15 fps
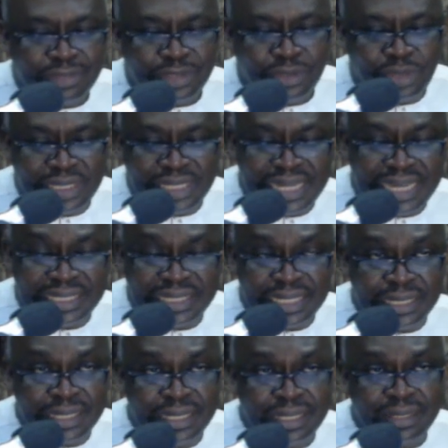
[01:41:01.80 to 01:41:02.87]
What did I
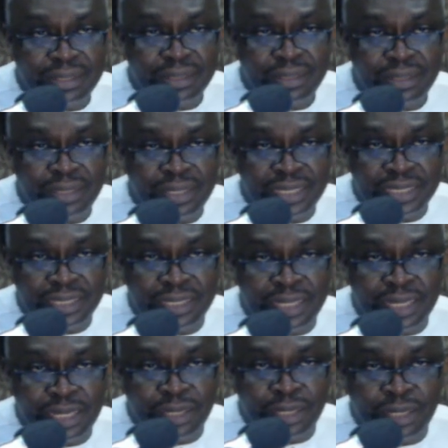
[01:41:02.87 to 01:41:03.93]
say is
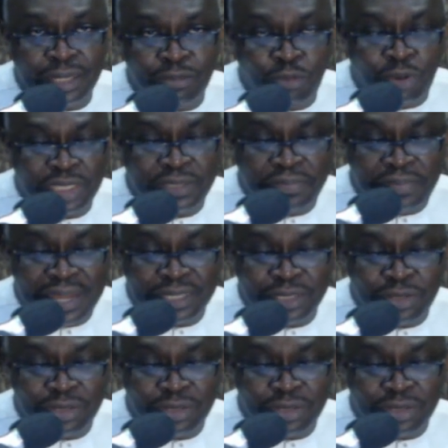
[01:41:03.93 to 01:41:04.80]
what factor